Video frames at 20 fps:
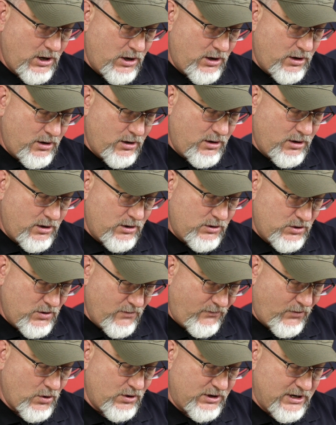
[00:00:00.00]
You've heard
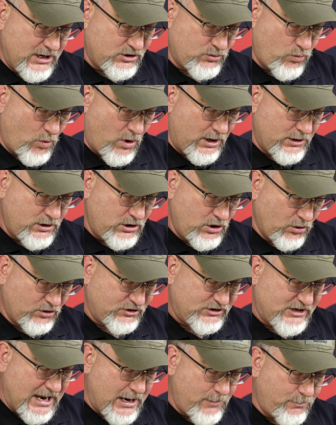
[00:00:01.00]
this one. You'll say,
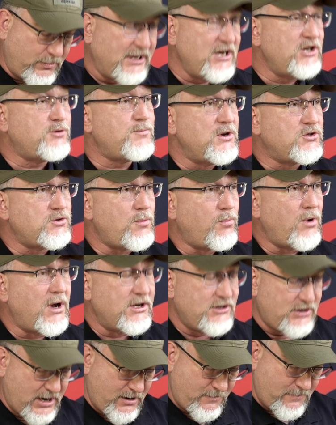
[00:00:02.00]
please, Mr. President,
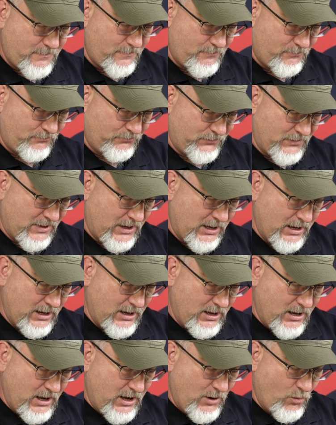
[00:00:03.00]

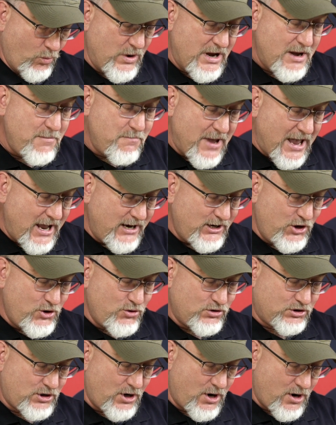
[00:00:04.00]
we beg you, sir,
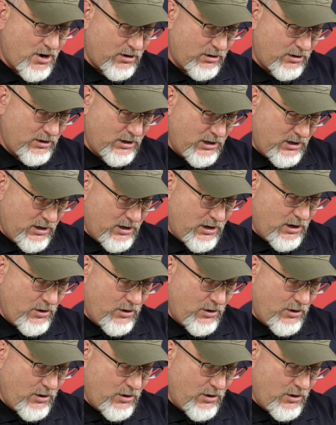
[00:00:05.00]
we